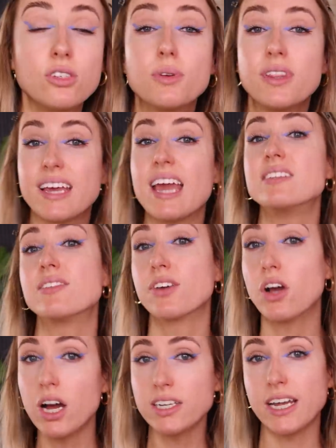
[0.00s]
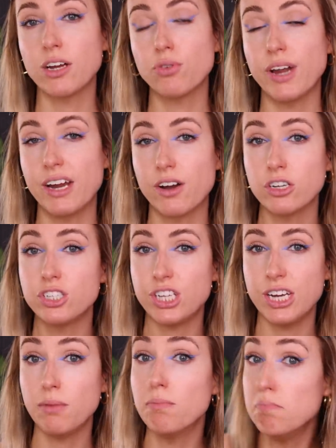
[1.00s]
So, in the case of the content creator,
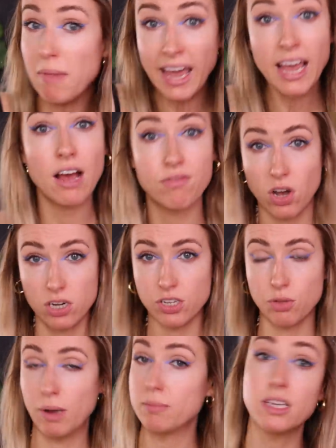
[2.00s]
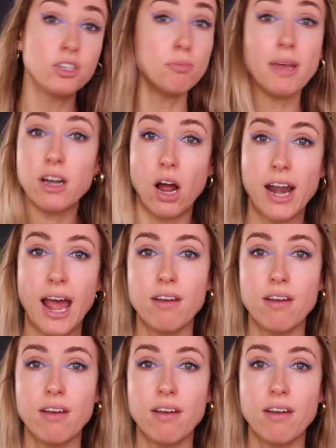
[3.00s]
she may have gone to the website, she may not